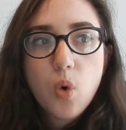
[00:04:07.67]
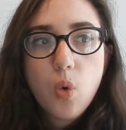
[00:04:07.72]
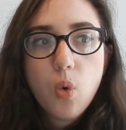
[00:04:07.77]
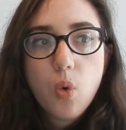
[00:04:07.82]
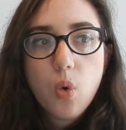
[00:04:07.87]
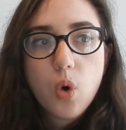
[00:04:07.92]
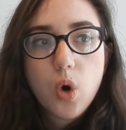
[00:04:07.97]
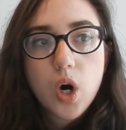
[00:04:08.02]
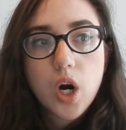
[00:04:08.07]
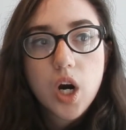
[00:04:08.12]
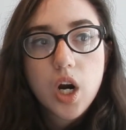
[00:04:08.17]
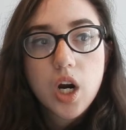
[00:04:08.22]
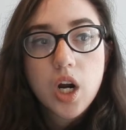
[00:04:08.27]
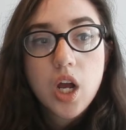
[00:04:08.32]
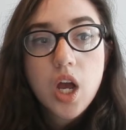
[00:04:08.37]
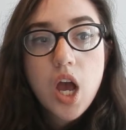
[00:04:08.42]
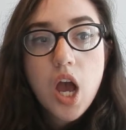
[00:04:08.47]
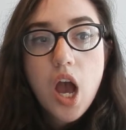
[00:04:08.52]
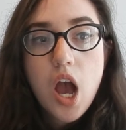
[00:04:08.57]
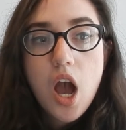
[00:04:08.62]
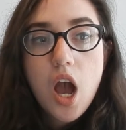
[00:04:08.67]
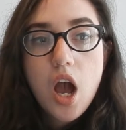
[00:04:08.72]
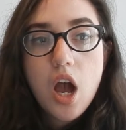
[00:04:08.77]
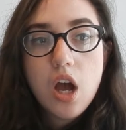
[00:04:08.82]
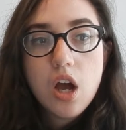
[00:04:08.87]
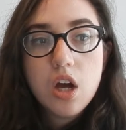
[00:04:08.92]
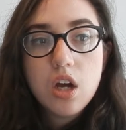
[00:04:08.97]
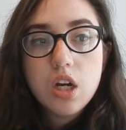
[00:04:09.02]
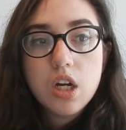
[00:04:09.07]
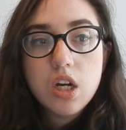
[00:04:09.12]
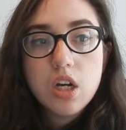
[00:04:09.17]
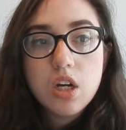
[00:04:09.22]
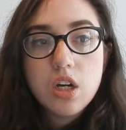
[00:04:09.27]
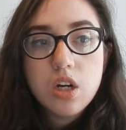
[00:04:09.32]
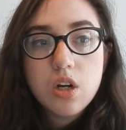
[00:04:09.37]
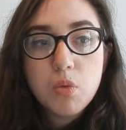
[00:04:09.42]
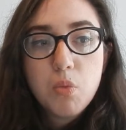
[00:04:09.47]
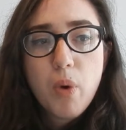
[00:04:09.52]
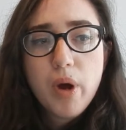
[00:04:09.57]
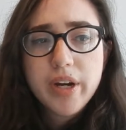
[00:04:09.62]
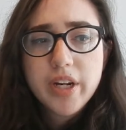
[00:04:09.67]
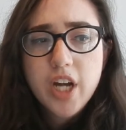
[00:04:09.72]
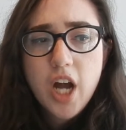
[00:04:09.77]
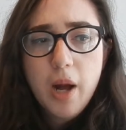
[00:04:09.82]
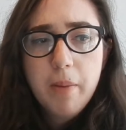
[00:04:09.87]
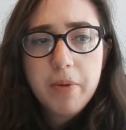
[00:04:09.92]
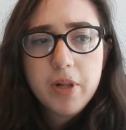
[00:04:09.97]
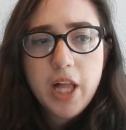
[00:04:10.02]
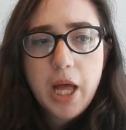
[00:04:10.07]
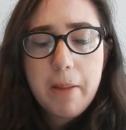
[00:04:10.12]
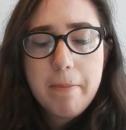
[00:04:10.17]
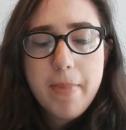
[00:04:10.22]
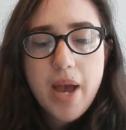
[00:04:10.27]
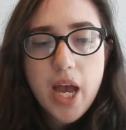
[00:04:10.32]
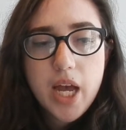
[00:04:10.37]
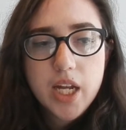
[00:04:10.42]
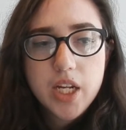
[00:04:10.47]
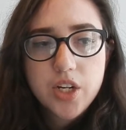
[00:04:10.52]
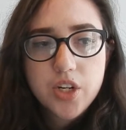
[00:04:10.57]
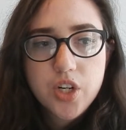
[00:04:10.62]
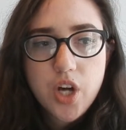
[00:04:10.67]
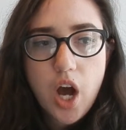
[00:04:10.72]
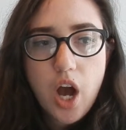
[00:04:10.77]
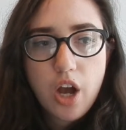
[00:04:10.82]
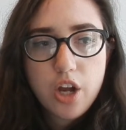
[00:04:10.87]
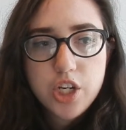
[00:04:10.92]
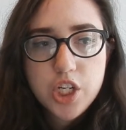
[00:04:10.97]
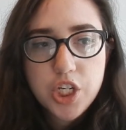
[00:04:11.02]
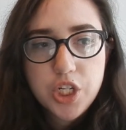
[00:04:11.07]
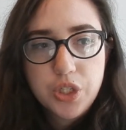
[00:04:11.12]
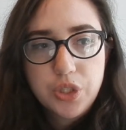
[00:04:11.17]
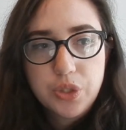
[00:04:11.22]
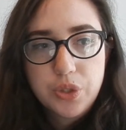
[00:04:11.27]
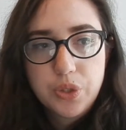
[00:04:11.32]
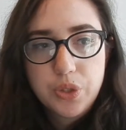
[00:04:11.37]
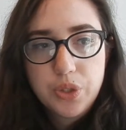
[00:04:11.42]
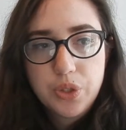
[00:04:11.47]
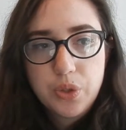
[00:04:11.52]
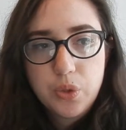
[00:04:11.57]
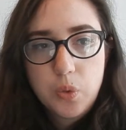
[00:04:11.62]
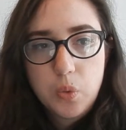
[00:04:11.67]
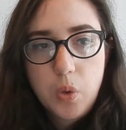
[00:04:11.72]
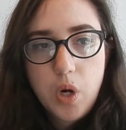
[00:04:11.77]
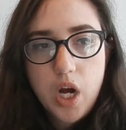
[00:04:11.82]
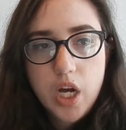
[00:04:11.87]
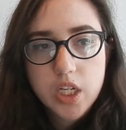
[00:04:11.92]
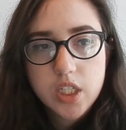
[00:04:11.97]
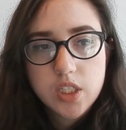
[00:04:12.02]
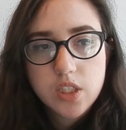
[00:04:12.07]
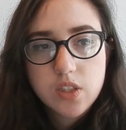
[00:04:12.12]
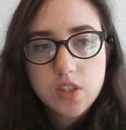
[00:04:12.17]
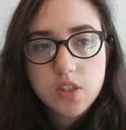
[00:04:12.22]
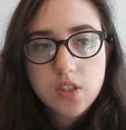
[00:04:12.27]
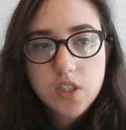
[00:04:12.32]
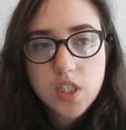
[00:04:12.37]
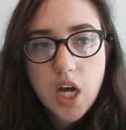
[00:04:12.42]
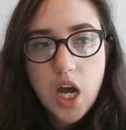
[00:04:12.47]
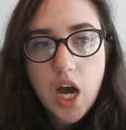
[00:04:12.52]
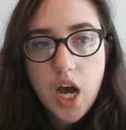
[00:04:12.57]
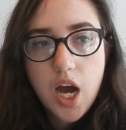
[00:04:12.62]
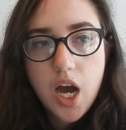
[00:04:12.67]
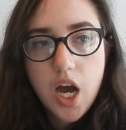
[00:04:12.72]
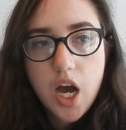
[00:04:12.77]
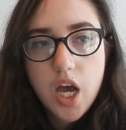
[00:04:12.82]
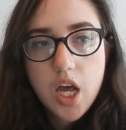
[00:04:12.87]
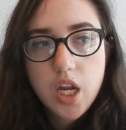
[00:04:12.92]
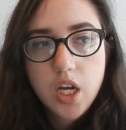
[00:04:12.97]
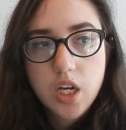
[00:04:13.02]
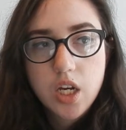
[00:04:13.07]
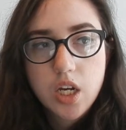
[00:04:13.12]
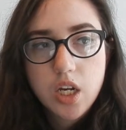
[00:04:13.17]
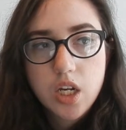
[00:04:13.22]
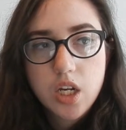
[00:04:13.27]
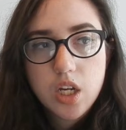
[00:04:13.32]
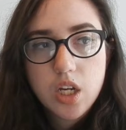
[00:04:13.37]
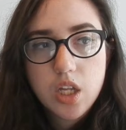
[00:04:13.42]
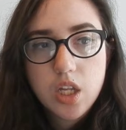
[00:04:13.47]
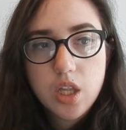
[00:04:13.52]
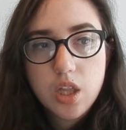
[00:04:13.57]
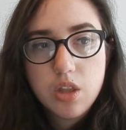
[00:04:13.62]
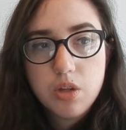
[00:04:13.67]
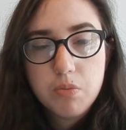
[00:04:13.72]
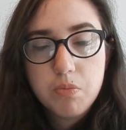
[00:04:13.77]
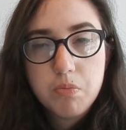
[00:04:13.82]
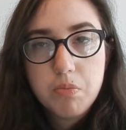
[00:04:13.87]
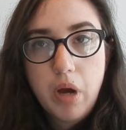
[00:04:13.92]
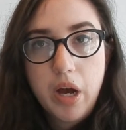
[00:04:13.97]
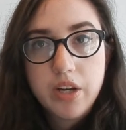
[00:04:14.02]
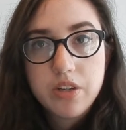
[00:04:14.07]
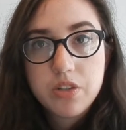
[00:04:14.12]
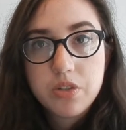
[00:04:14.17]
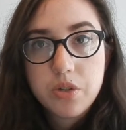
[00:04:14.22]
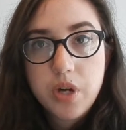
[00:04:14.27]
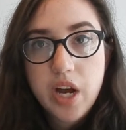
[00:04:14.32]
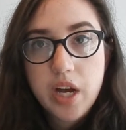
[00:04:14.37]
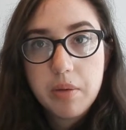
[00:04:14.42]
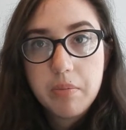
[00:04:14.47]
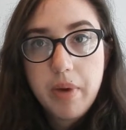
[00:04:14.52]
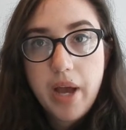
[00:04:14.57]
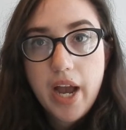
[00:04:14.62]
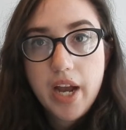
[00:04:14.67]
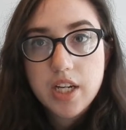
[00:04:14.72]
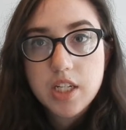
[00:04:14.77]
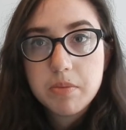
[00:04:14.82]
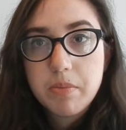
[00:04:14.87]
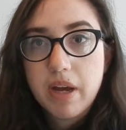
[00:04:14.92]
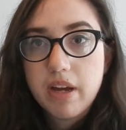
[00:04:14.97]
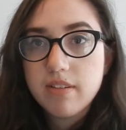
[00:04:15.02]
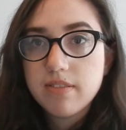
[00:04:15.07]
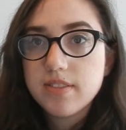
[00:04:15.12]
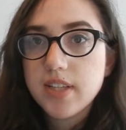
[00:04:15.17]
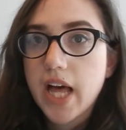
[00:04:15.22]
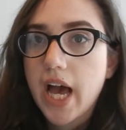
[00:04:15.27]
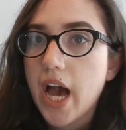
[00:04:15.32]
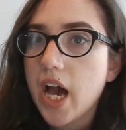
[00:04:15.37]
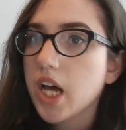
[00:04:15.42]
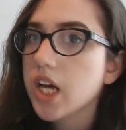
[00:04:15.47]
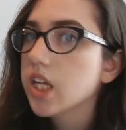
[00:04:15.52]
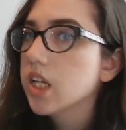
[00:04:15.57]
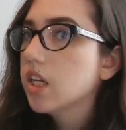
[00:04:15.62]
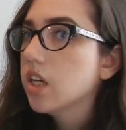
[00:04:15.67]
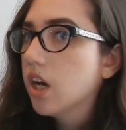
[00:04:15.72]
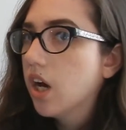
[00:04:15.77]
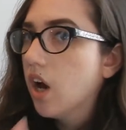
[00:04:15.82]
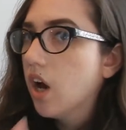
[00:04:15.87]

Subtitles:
Or one couple I met and talked to was on the bus ride back to my flat.